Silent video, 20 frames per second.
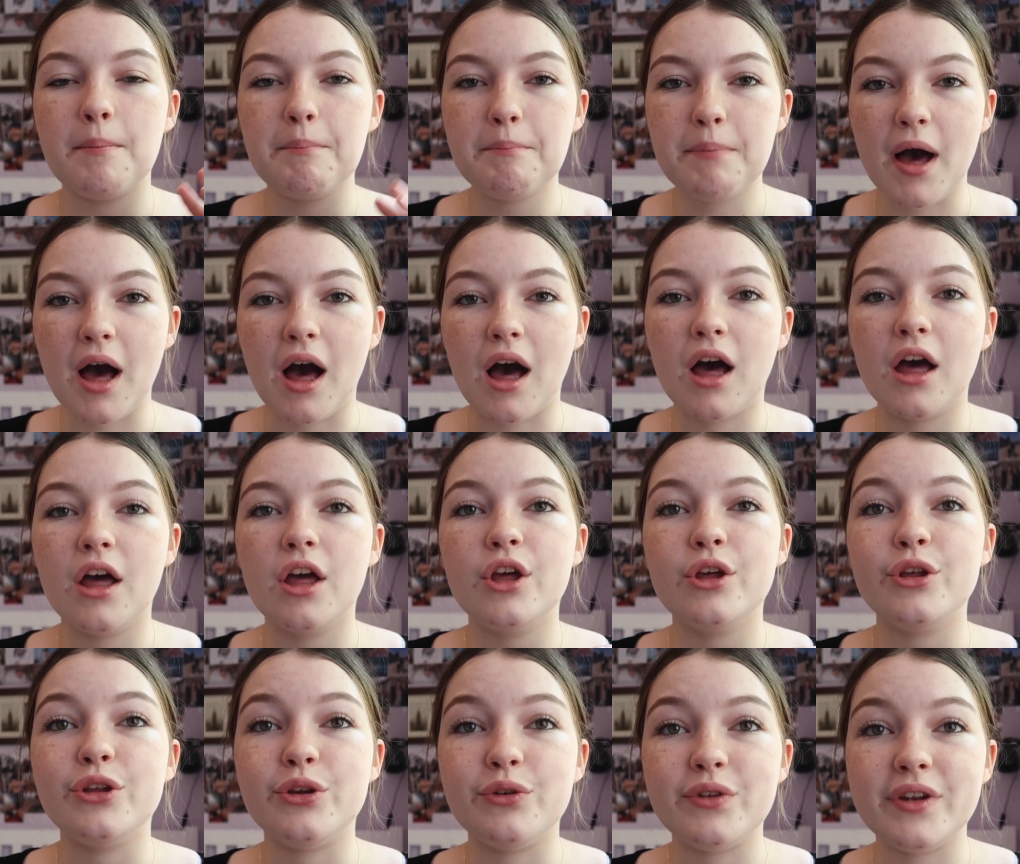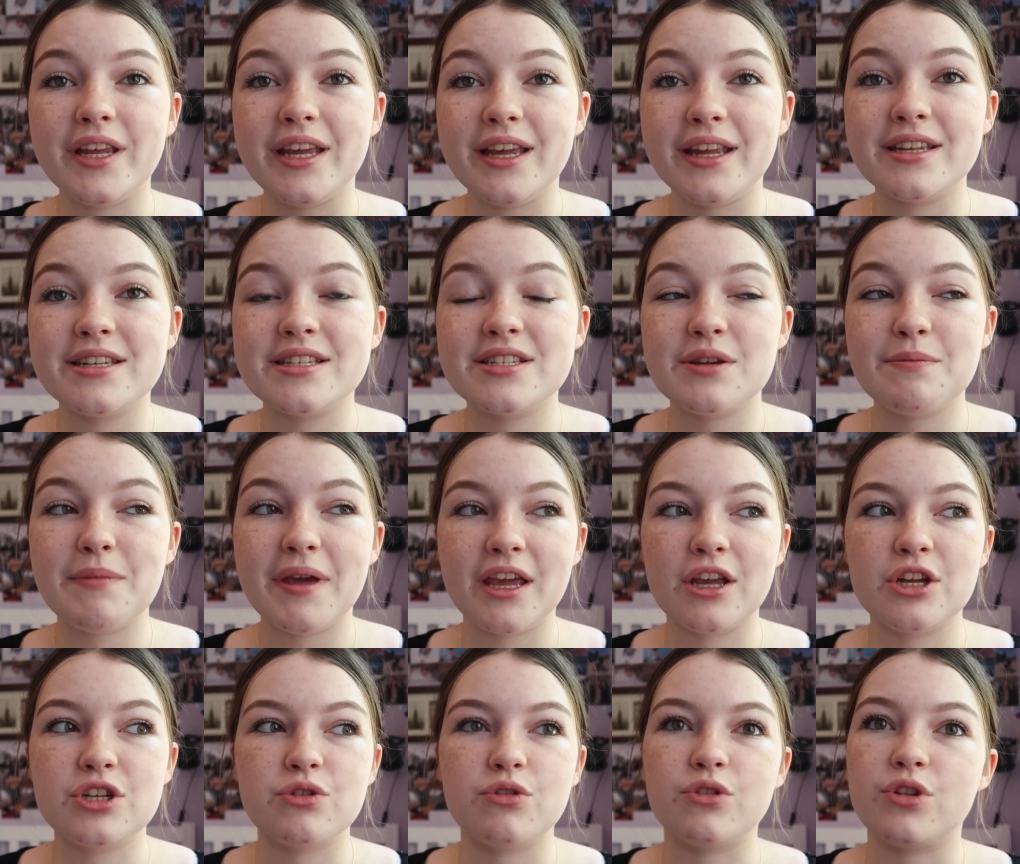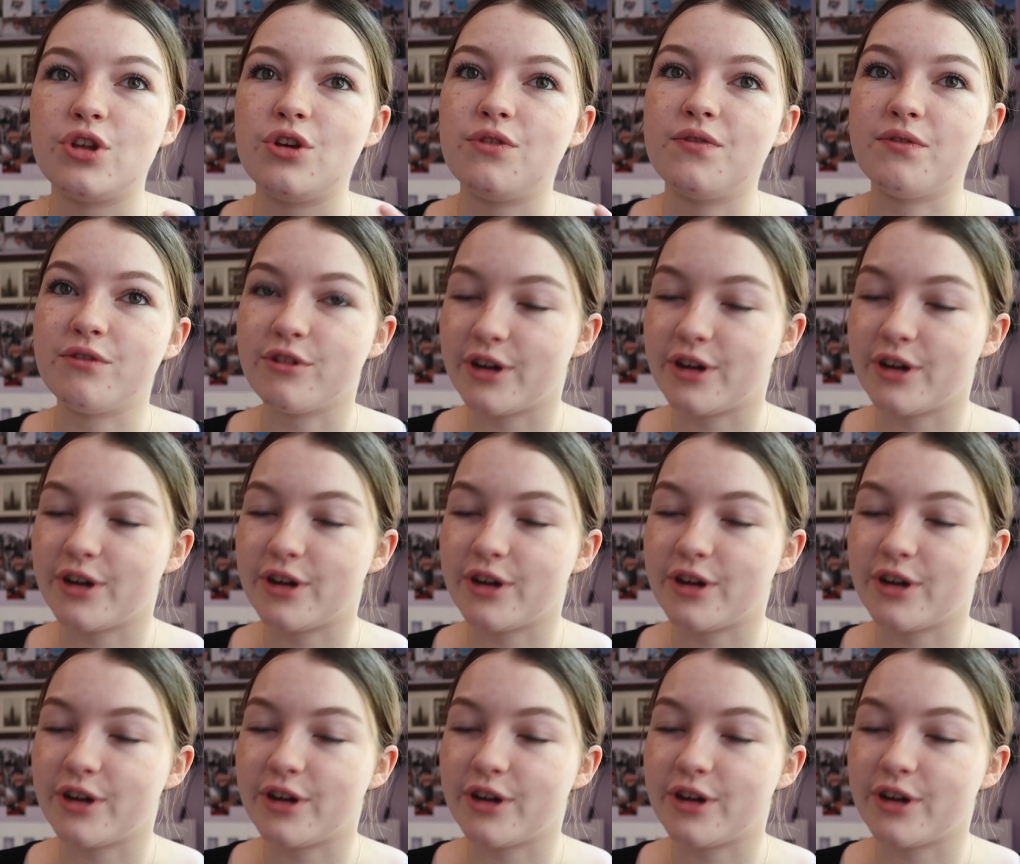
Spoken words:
but you need to make sure that you've